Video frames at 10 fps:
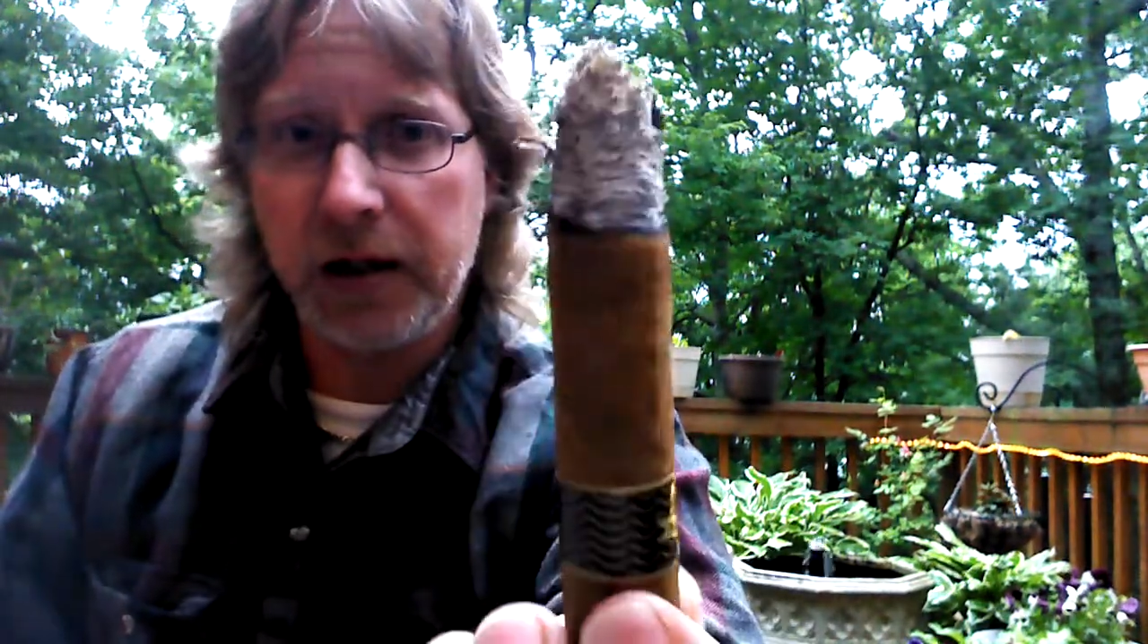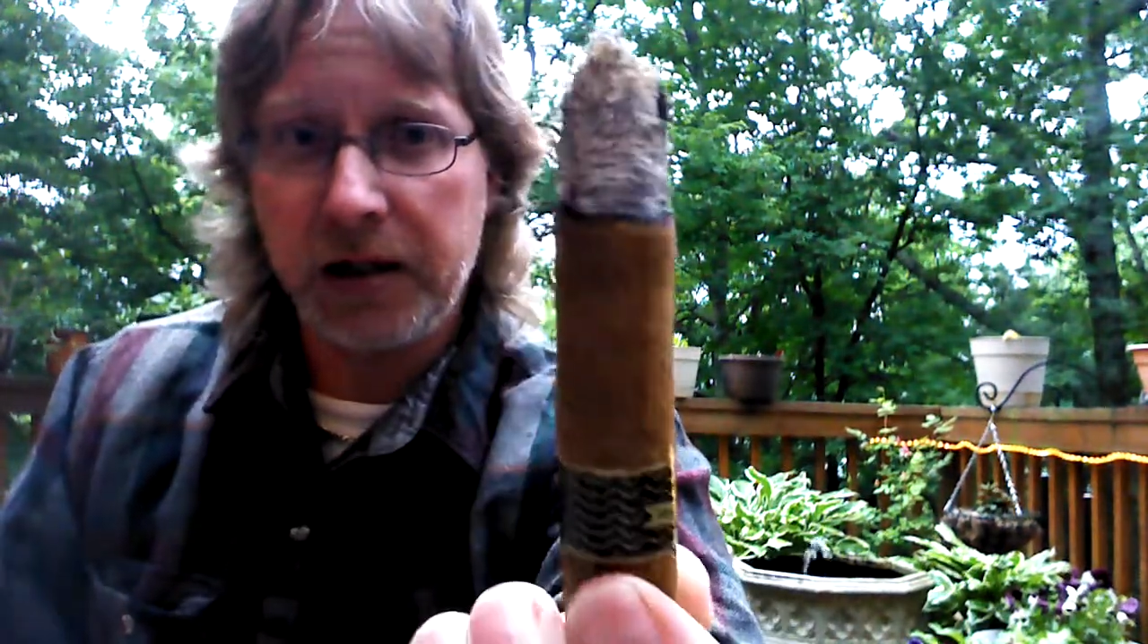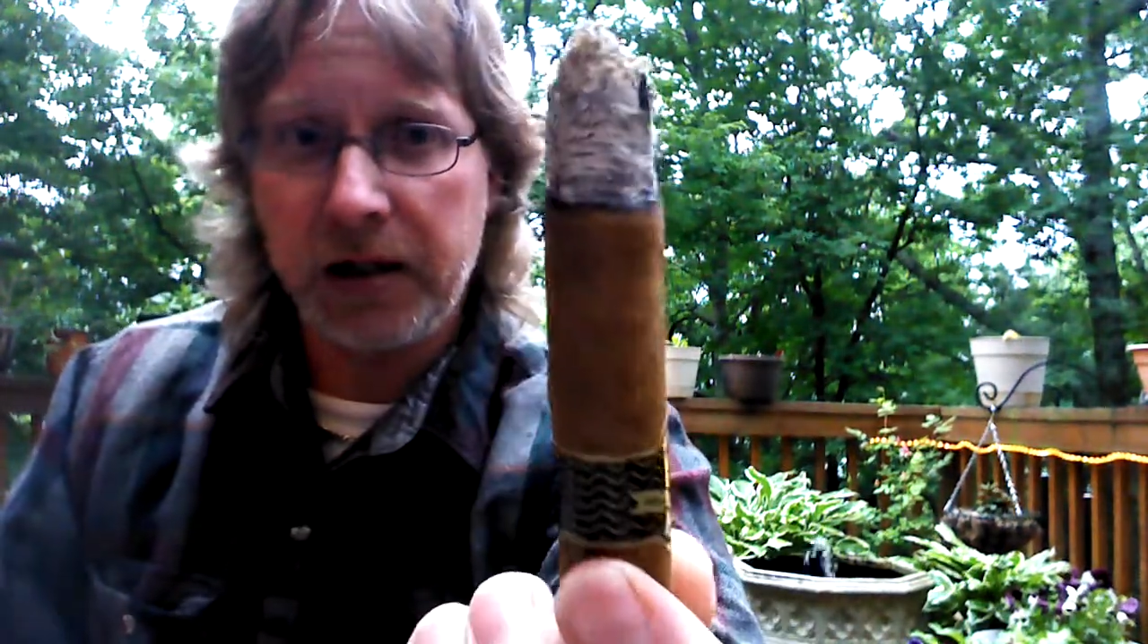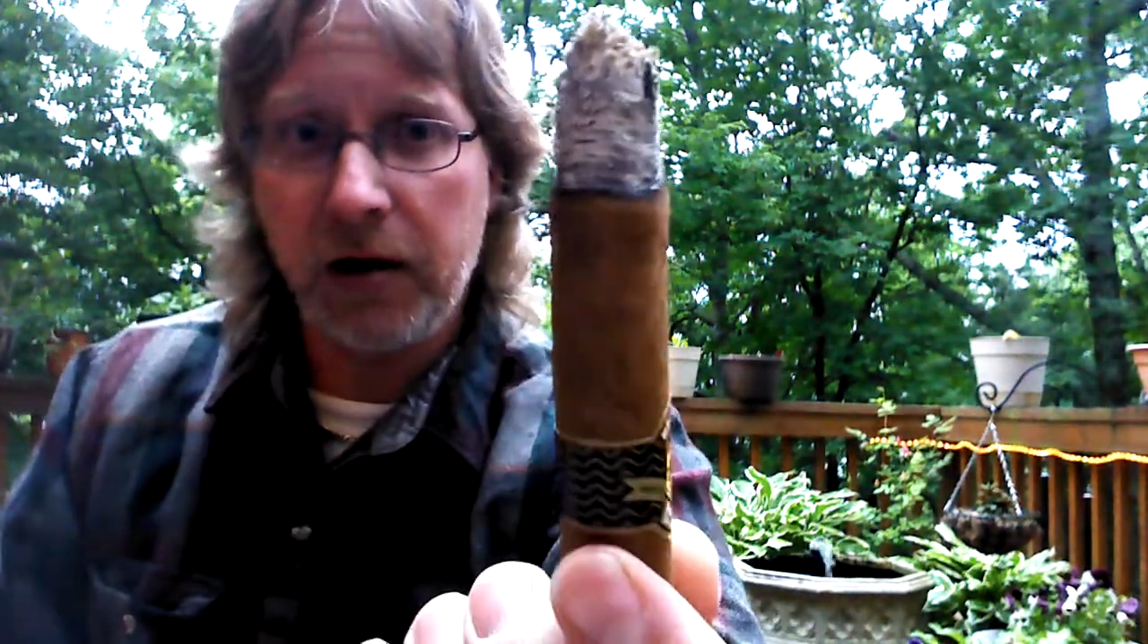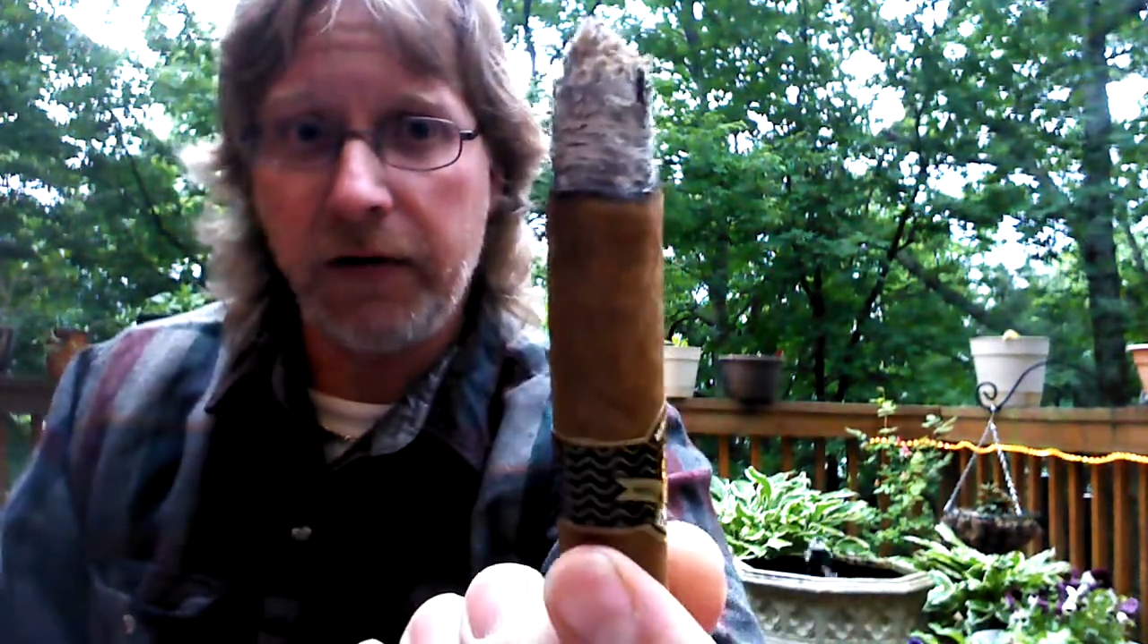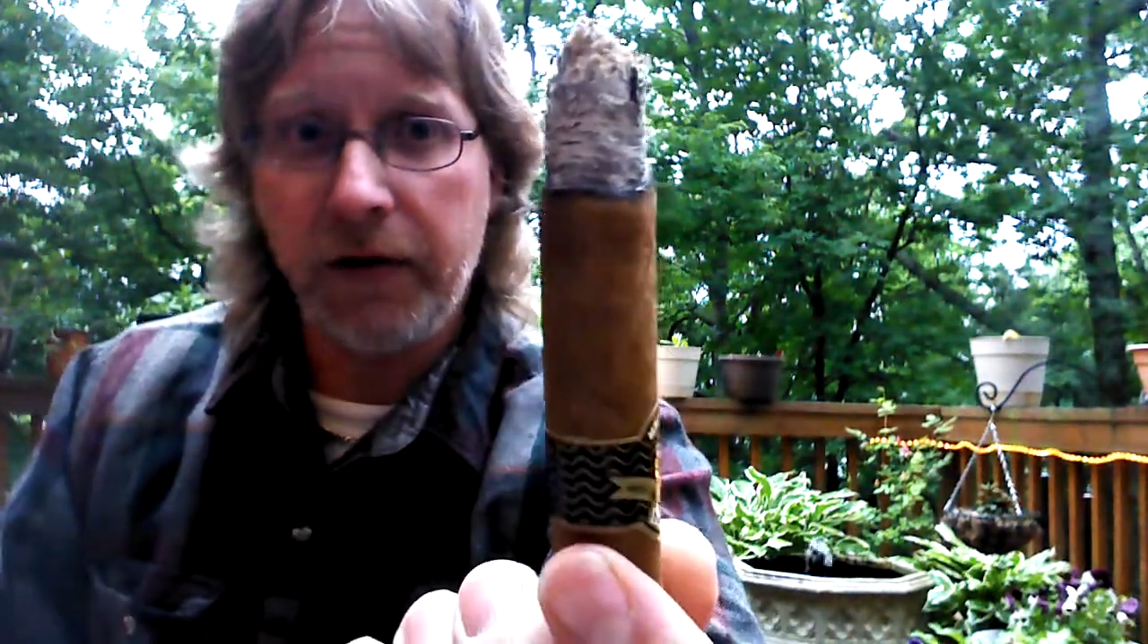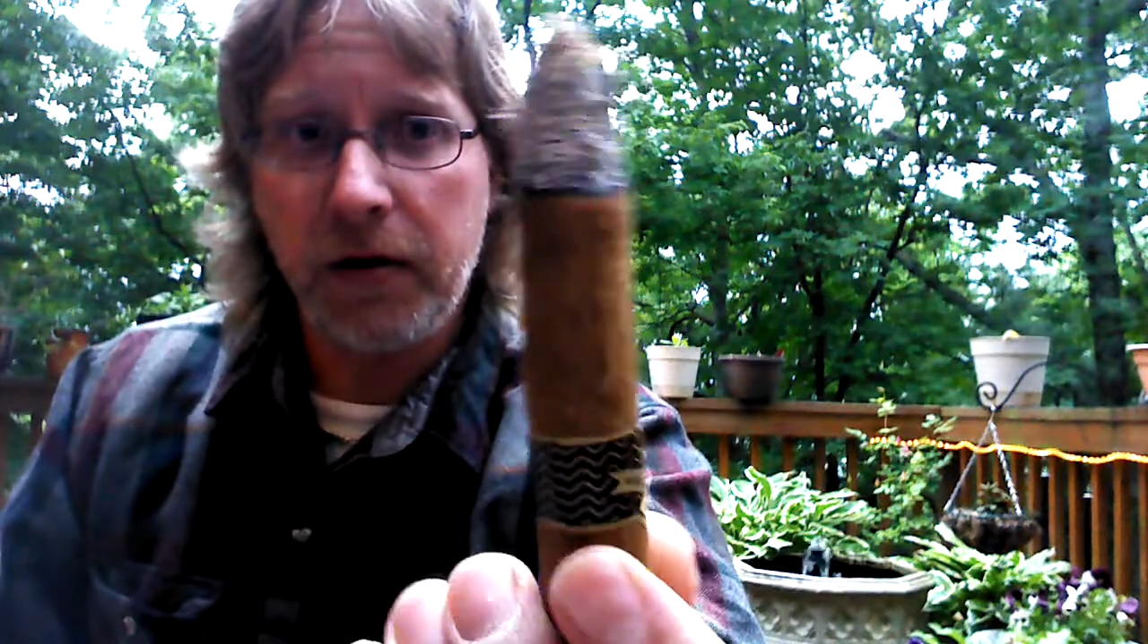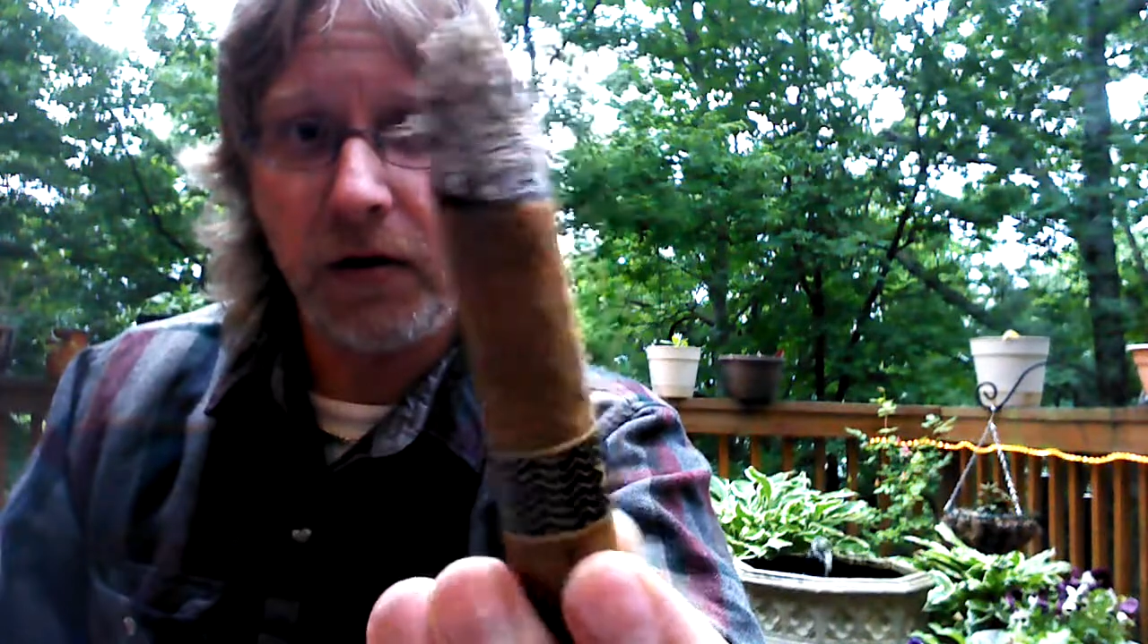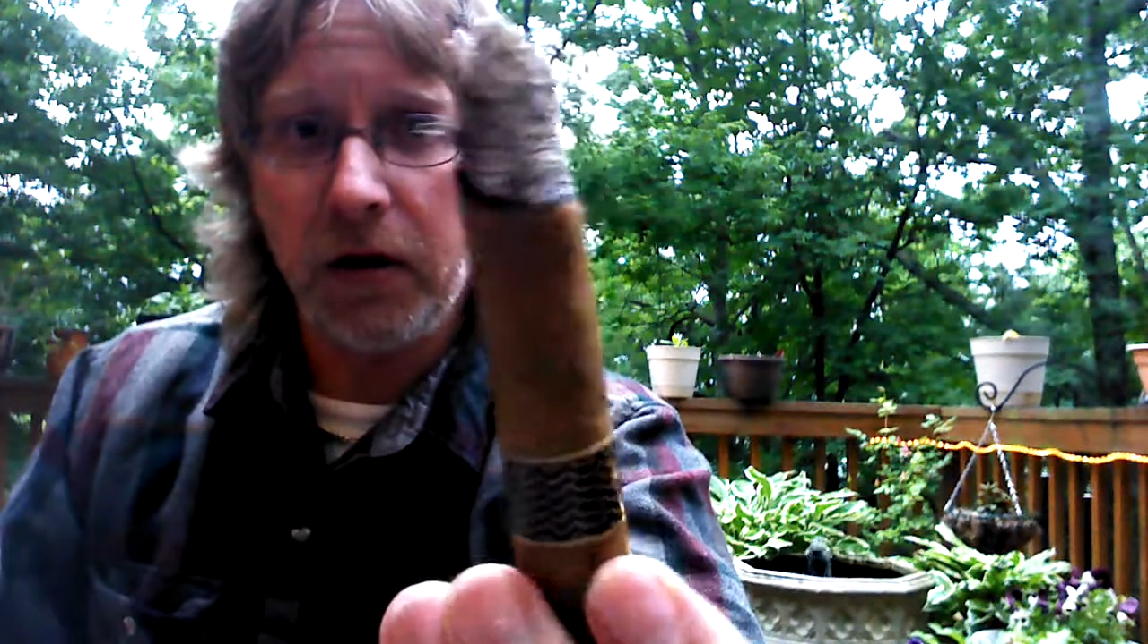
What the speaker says: itself